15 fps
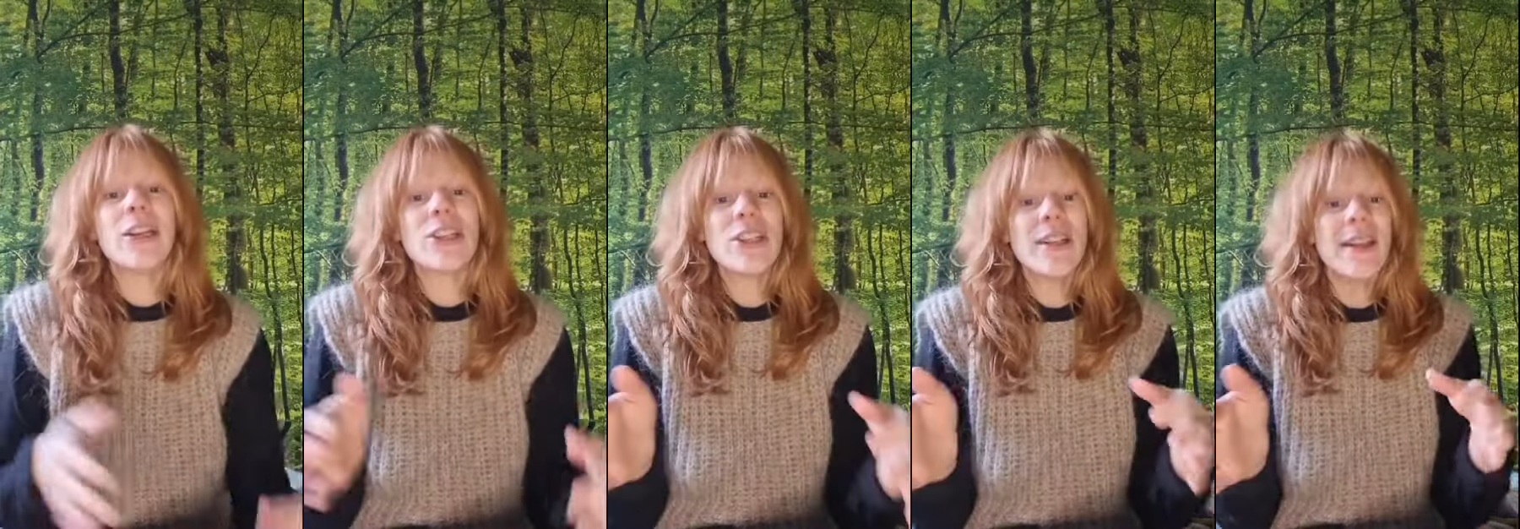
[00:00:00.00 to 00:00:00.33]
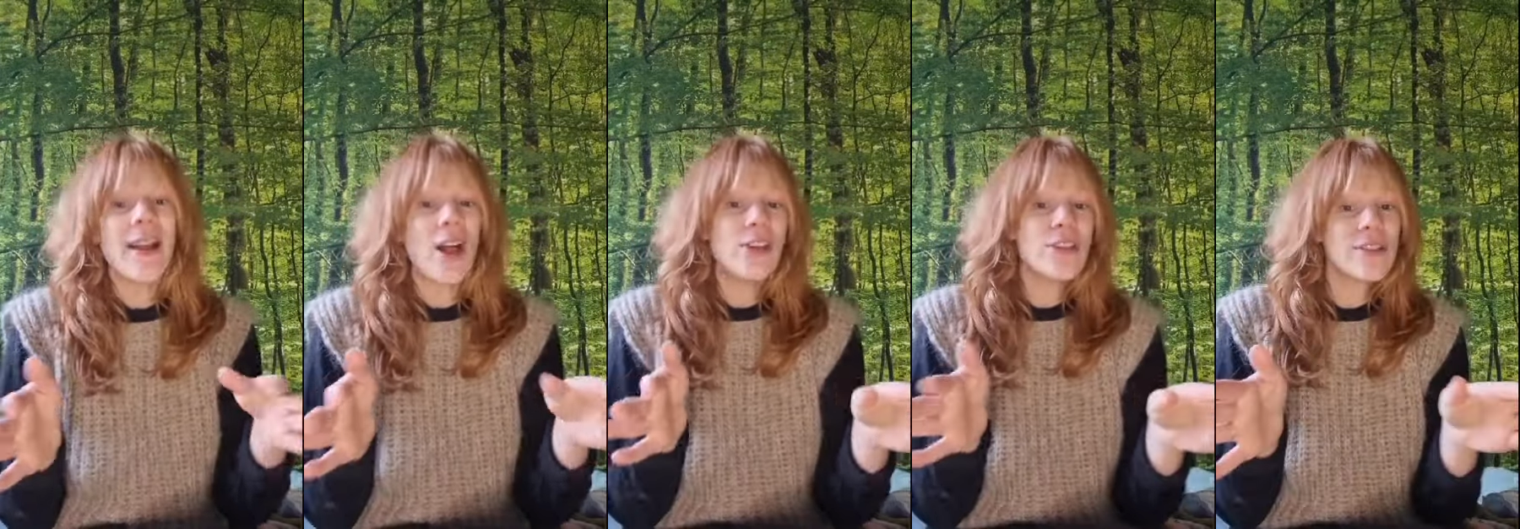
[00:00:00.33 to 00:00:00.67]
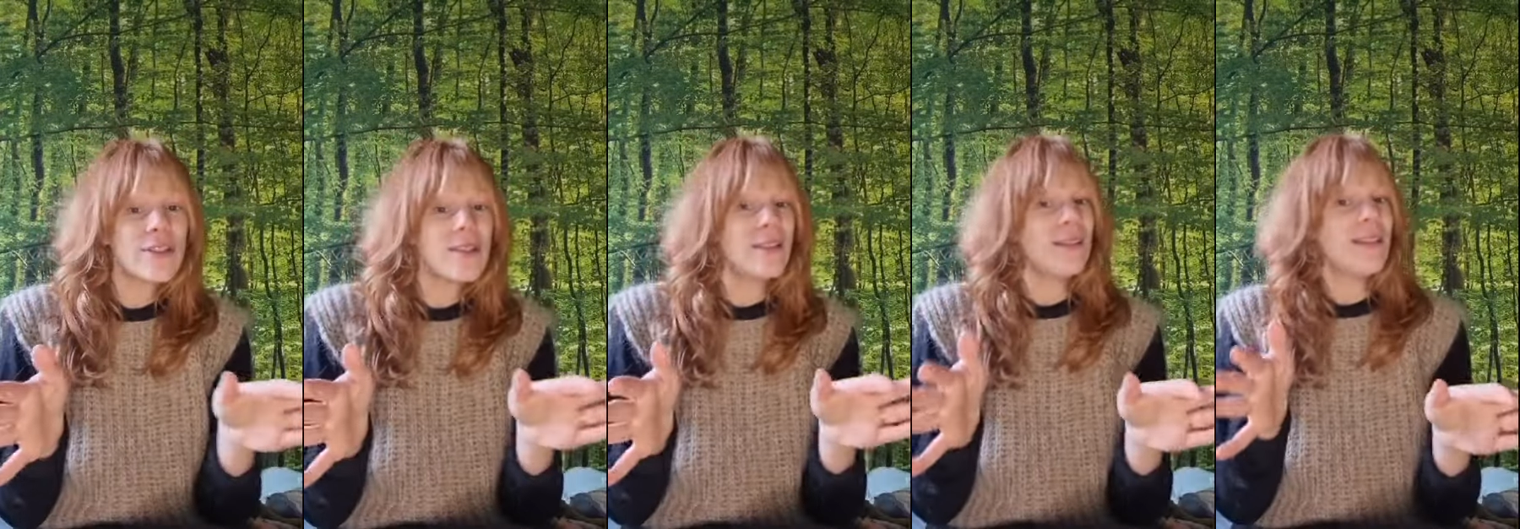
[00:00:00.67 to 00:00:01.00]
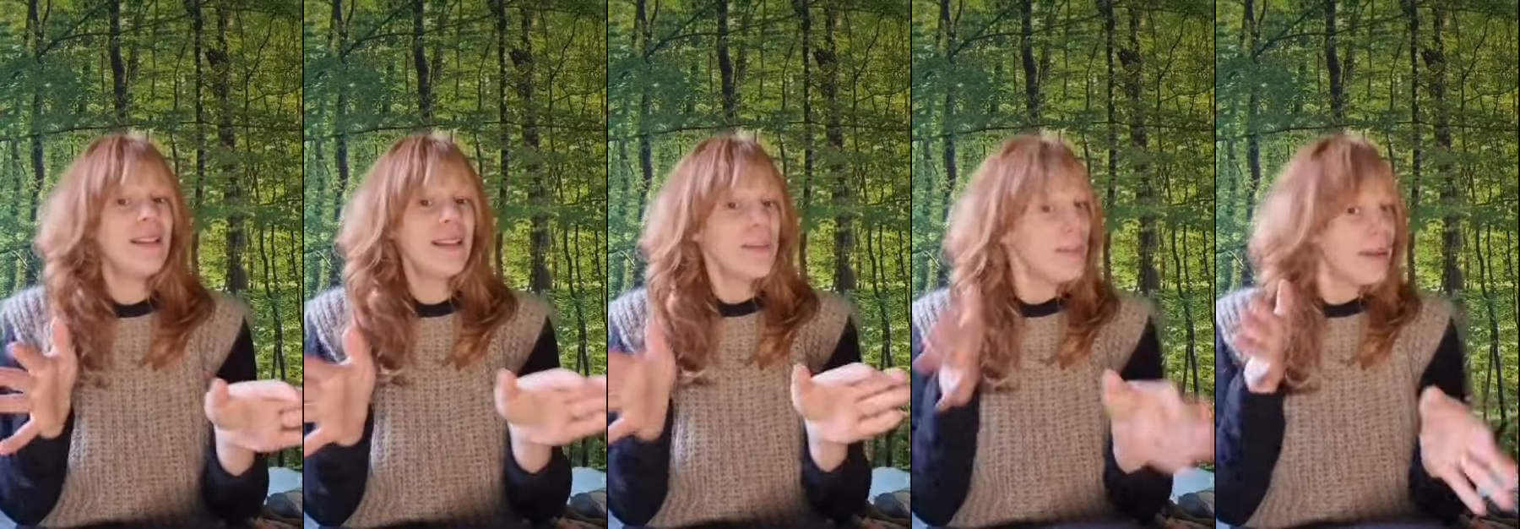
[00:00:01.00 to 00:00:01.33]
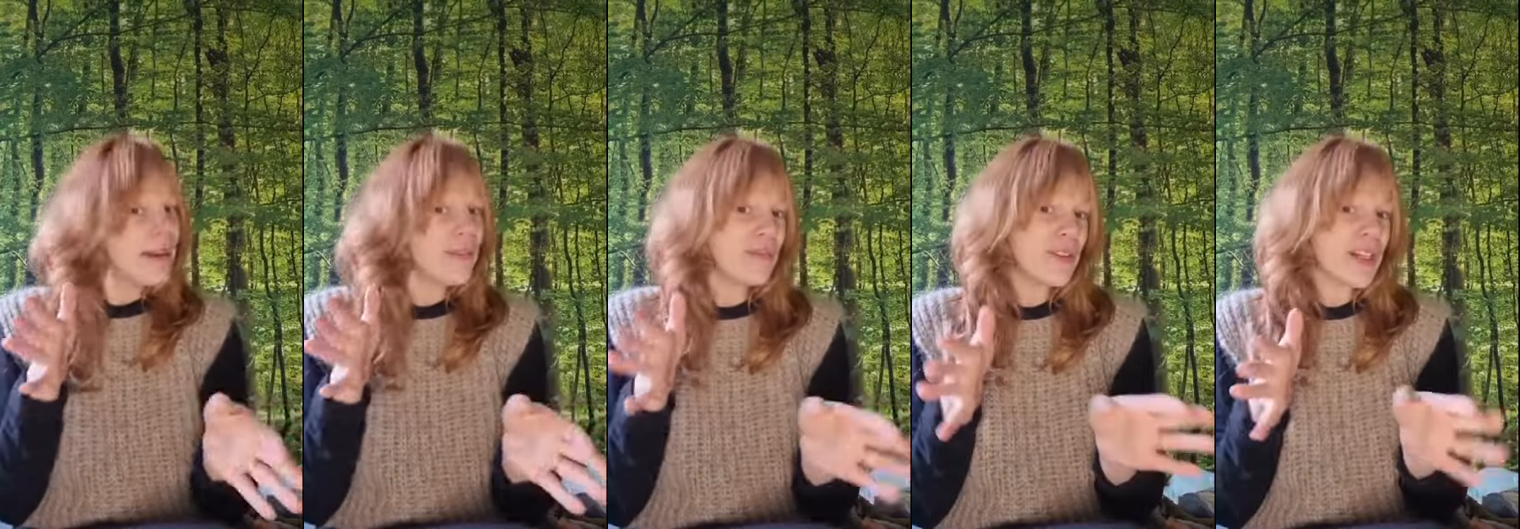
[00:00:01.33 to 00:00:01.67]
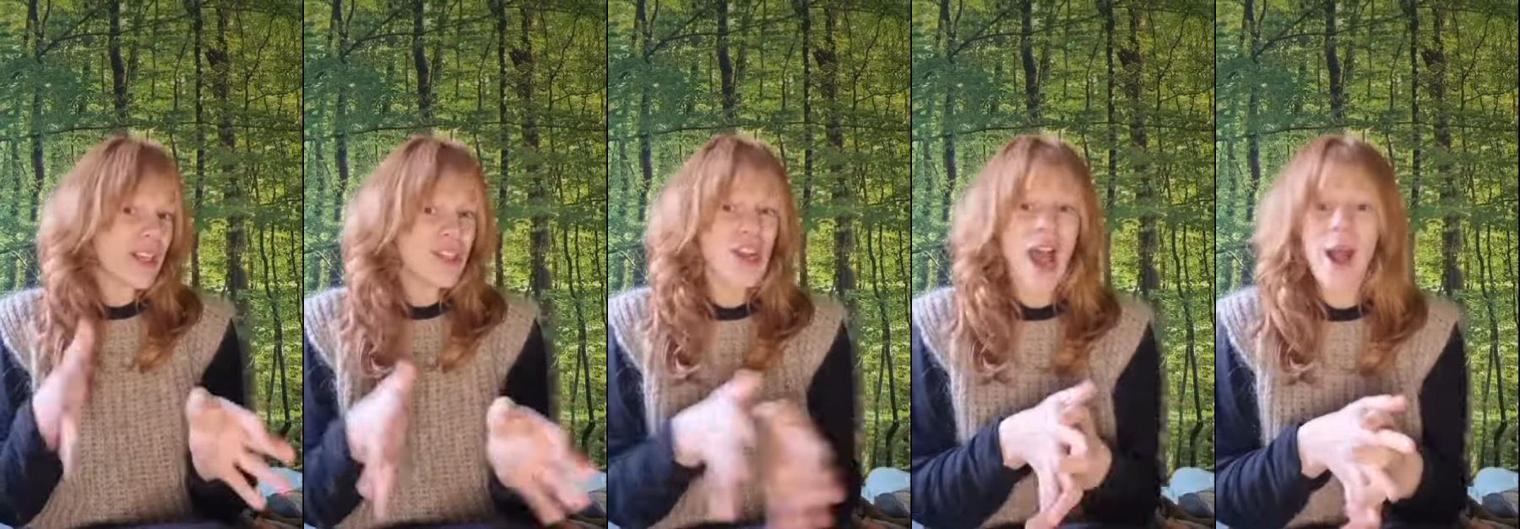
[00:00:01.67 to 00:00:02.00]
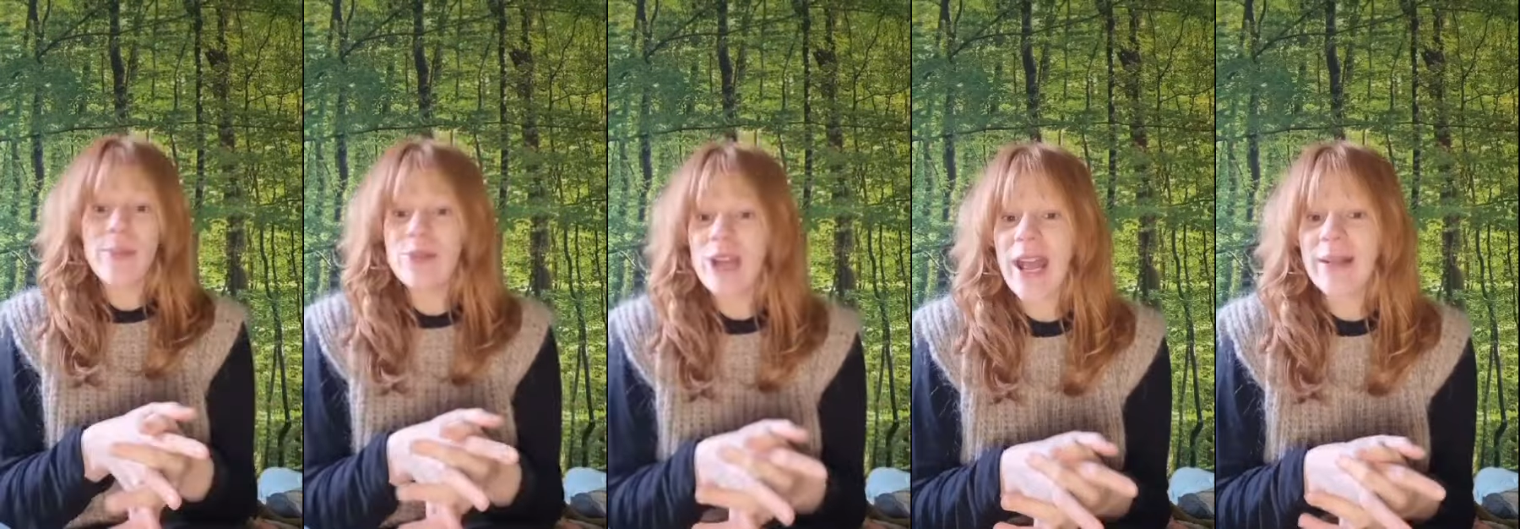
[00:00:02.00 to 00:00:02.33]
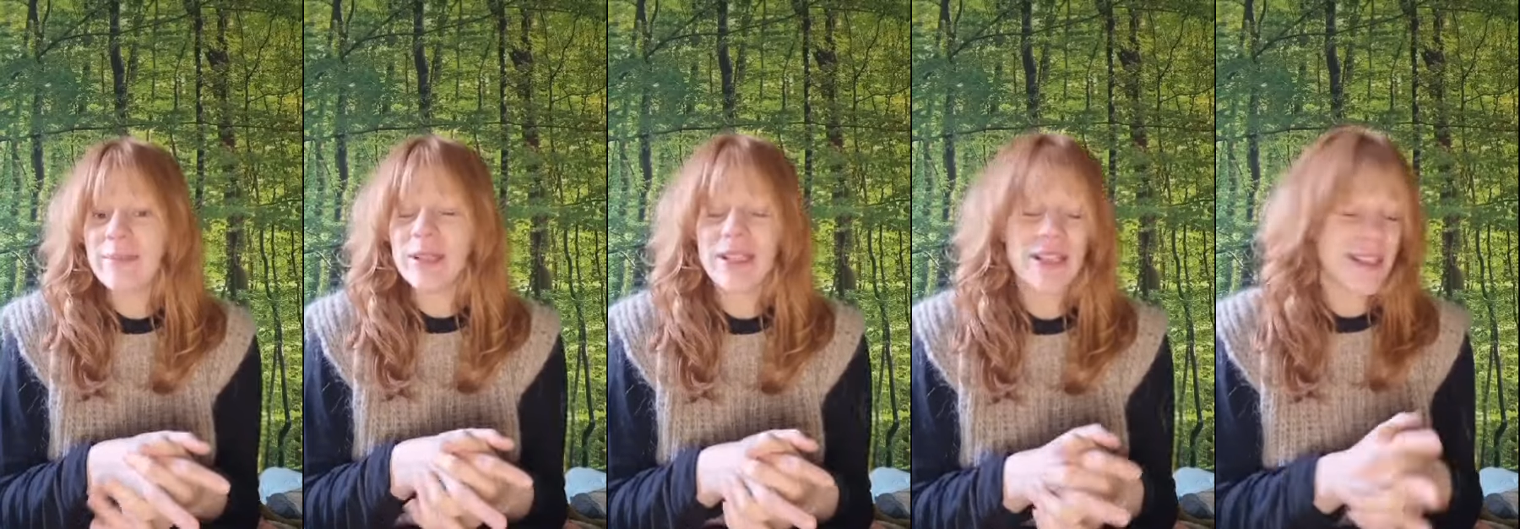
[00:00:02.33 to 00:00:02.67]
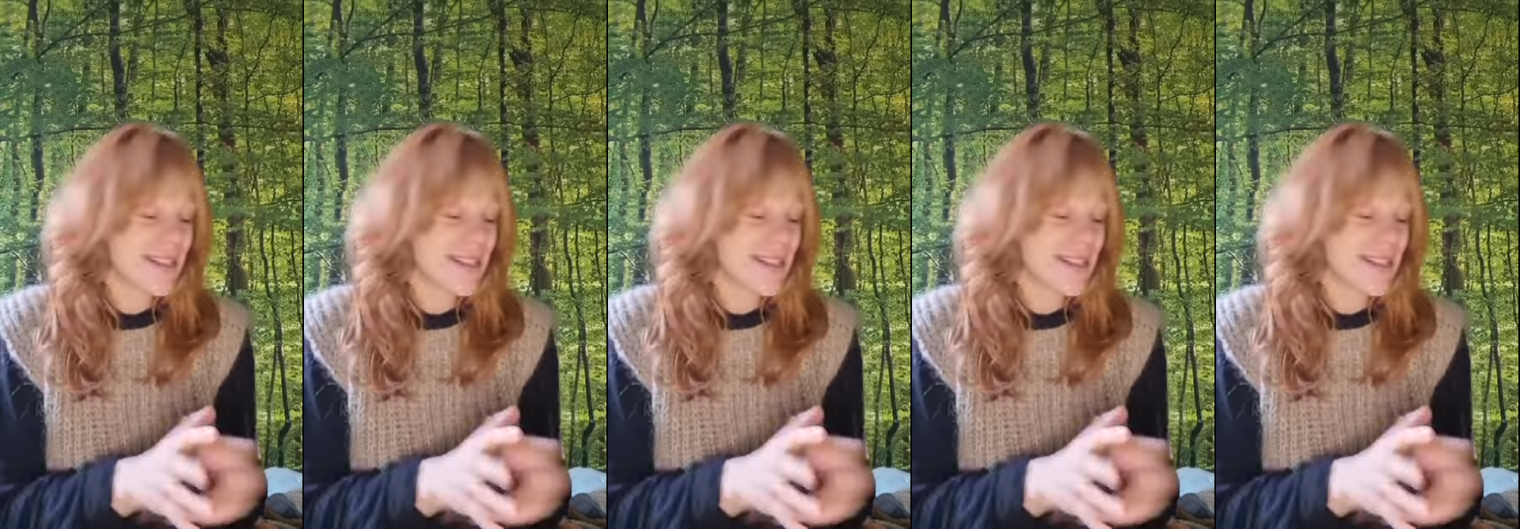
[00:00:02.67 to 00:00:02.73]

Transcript: actually also a little bit of finished object